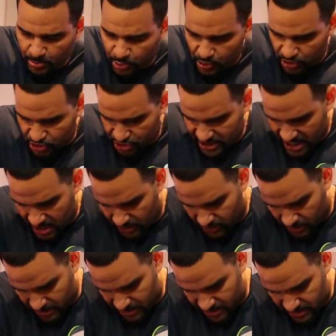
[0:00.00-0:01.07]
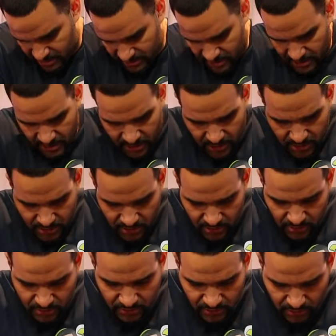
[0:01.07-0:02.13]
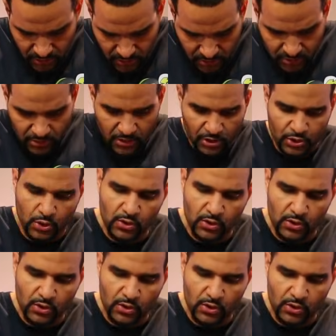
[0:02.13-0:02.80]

push down on it on